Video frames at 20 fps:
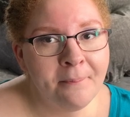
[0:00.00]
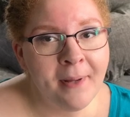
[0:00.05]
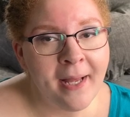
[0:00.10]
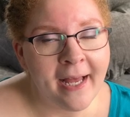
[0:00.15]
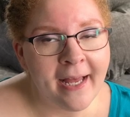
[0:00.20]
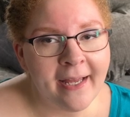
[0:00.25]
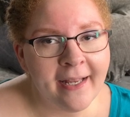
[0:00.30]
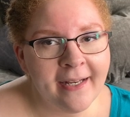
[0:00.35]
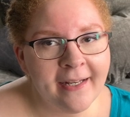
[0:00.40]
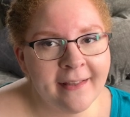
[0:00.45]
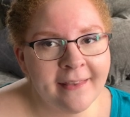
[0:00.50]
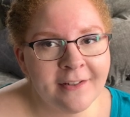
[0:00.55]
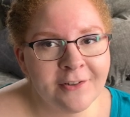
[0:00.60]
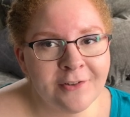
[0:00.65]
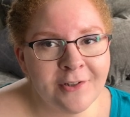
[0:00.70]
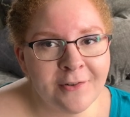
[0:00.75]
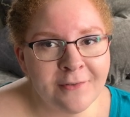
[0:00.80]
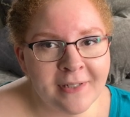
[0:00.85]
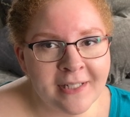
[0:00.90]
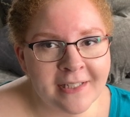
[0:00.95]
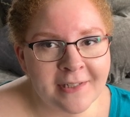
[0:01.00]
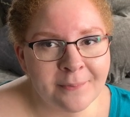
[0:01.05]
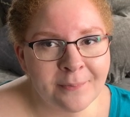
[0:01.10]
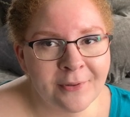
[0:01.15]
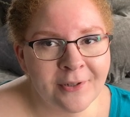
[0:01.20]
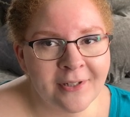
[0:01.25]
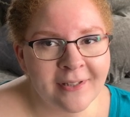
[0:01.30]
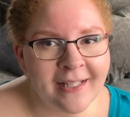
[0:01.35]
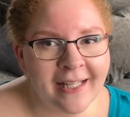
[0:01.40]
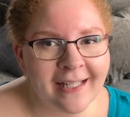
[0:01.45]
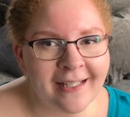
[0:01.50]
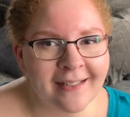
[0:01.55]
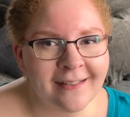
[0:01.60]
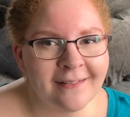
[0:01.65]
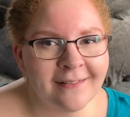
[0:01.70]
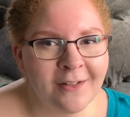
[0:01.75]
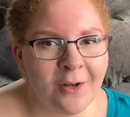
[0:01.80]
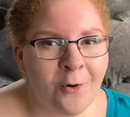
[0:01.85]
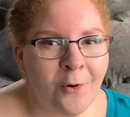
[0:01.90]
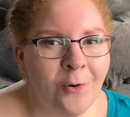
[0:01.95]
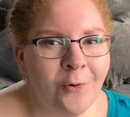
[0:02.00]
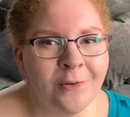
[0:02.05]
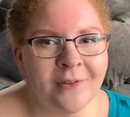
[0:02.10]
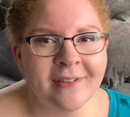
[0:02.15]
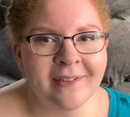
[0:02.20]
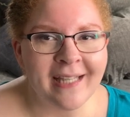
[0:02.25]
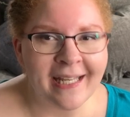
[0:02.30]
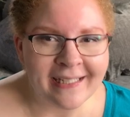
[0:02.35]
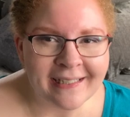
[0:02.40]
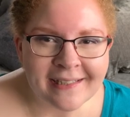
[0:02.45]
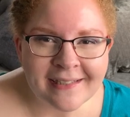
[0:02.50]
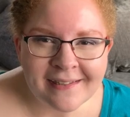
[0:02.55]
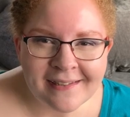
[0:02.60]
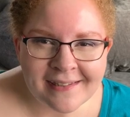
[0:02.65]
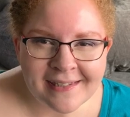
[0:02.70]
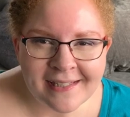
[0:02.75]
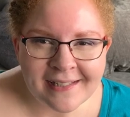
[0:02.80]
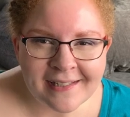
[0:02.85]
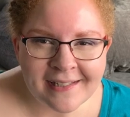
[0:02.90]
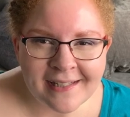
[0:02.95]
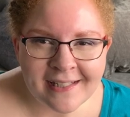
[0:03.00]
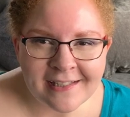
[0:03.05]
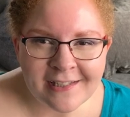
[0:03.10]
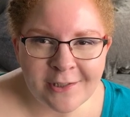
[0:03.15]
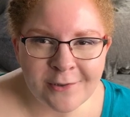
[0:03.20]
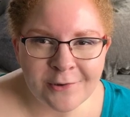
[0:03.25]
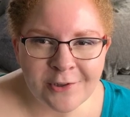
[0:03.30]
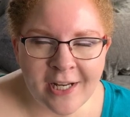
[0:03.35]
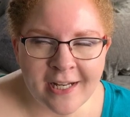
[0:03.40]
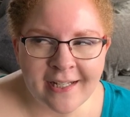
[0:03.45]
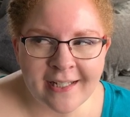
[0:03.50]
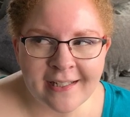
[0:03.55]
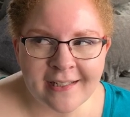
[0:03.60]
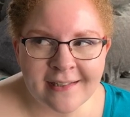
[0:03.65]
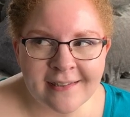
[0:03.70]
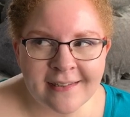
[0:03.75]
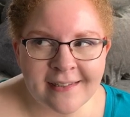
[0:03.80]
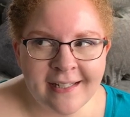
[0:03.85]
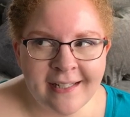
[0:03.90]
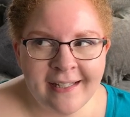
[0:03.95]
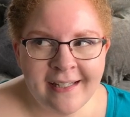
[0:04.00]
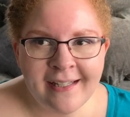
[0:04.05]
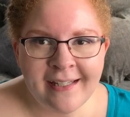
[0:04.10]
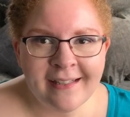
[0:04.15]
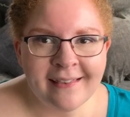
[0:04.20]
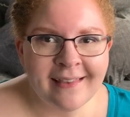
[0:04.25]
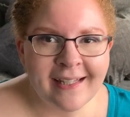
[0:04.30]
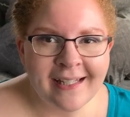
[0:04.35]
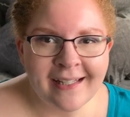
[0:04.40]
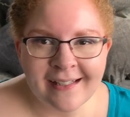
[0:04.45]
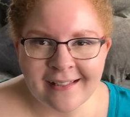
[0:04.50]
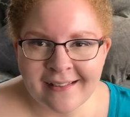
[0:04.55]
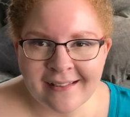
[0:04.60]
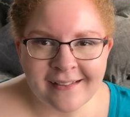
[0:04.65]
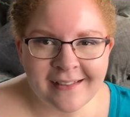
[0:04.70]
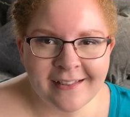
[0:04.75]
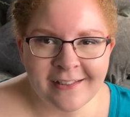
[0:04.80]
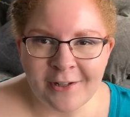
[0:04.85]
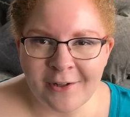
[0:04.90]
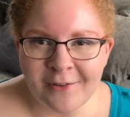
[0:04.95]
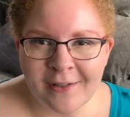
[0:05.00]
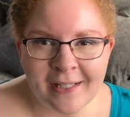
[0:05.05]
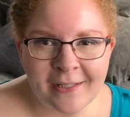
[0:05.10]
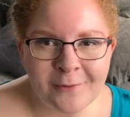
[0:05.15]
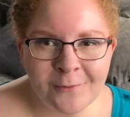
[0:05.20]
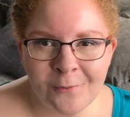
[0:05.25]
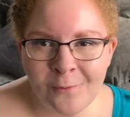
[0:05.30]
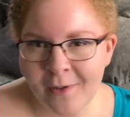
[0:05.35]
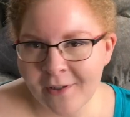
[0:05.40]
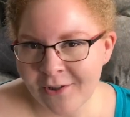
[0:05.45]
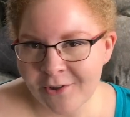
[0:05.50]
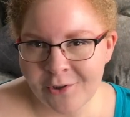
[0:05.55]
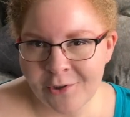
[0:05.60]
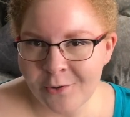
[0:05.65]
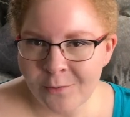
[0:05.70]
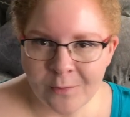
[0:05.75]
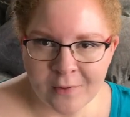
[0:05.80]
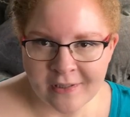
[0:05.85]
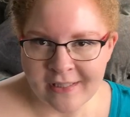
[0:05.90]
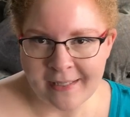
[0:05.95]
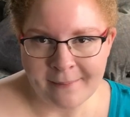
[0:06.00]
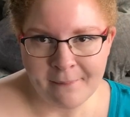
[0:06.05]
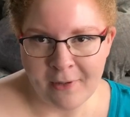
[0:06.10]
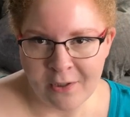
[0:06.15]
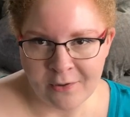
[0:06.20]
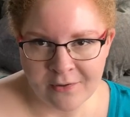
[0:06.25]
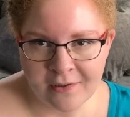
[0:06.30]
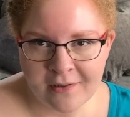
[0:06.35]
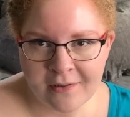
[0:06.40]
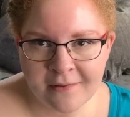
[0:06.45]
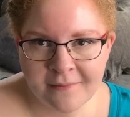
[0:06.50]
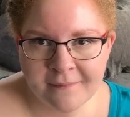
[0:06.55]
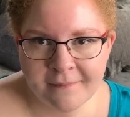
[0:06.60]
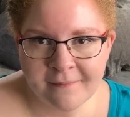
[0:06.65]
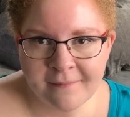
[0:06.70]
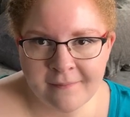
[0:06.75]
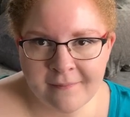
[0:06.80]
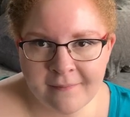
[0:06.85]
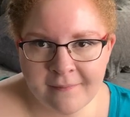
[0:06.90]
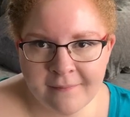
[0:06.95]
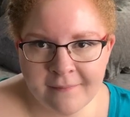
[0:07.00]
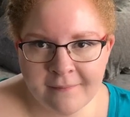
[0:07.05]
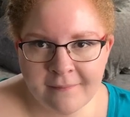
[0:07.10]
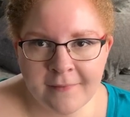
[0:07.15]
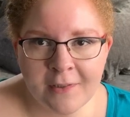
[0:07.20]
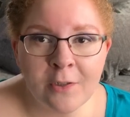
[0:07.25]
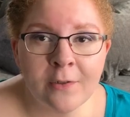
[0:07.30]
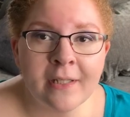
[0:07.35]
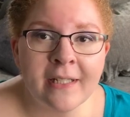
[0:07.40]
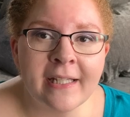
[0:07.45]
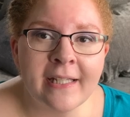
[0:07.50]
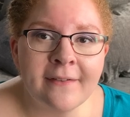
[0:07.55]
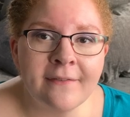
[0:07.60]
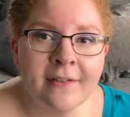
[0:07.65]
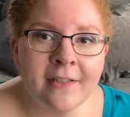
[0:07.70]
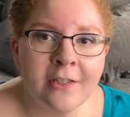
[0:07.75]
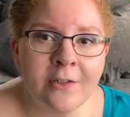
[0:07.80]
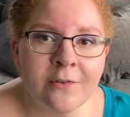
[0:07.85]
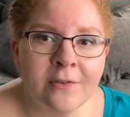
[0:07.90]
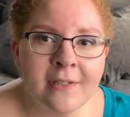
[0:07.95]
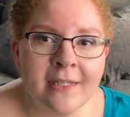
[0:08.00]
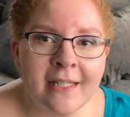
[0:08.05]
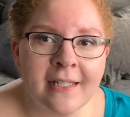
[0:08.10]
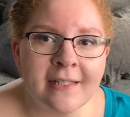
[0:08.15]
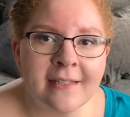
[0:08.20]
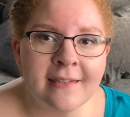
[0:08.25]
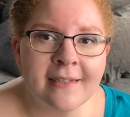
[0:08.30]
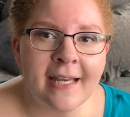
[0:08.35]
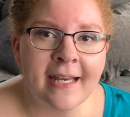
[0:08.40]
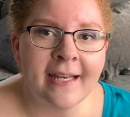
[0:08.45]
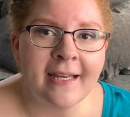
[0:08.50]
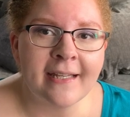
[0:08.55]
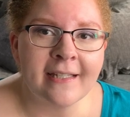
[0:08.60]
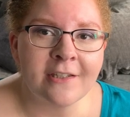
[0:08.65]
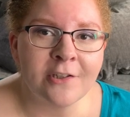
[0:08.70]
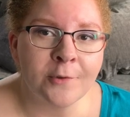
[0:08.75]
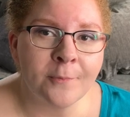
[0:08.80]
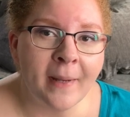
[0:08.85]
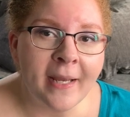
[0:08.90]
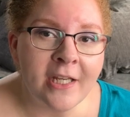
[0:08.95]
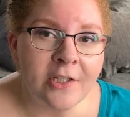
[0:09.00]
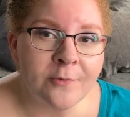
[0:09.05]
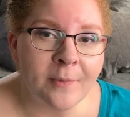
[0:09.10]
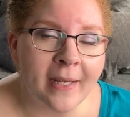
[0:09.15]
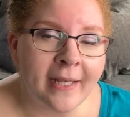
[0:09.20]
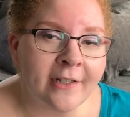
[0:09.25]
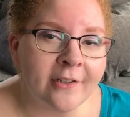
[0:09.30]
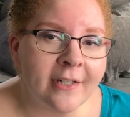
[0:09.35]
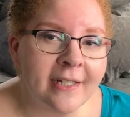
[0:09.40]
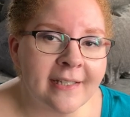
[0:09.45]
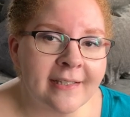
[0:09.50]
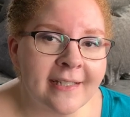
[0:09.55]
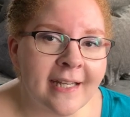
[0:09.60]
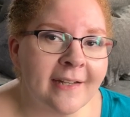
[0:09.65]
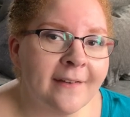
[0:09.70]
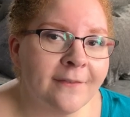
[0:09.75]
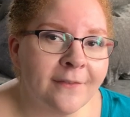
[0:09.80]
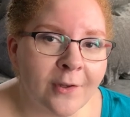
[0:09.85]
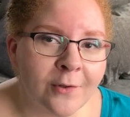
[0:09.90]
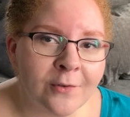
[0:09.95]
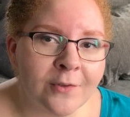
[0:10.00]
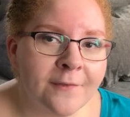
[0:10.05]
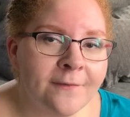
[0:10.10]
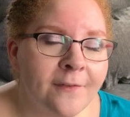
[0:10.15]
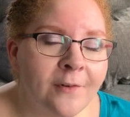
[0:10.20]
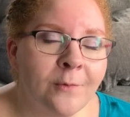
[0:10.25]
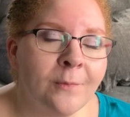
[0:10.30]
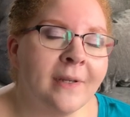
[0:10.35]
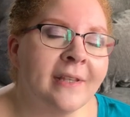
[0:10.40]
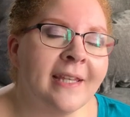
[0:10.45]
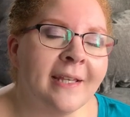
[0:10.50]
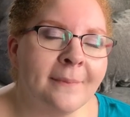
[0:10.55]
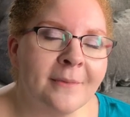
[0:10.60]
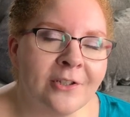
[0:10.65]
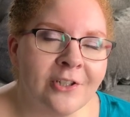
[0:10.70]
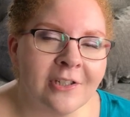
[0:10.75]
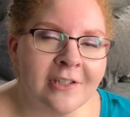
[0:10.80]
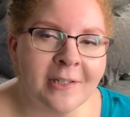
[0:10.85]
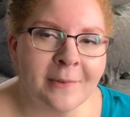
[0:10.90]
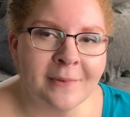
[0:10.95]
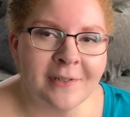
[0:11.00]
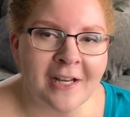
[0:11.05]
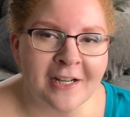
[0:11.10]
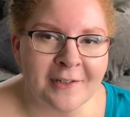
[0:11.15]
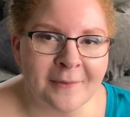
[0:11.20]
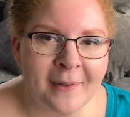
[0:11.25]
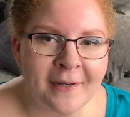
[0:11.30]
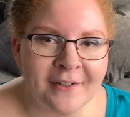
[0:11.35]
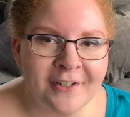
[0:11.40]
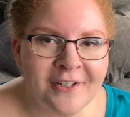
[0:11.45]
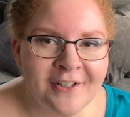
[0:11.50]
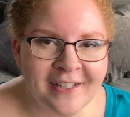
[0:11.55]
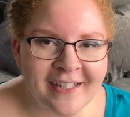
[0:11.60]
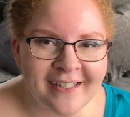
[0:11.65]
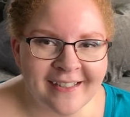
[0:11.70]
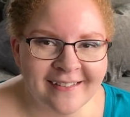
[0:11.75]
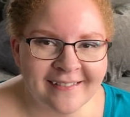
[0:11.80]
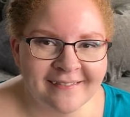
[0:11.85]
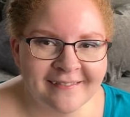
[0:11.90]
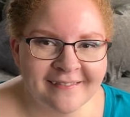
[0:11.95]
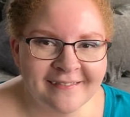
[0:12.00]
but there's no need to put like a whole sentence into these huge headings. Think, like 1 or 2 words at most. You can even use these as your page banner instead of those full width images that we talked about earlier.